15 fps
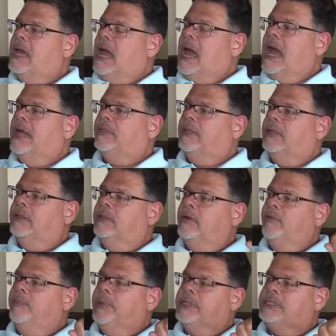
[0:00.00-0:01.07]
I think there
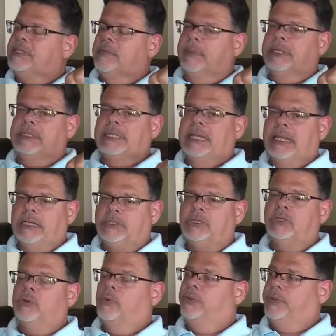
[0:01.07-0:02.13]
have been some
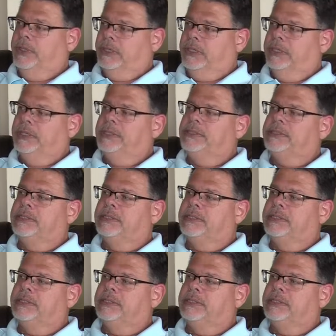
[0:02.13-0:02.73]
intentional things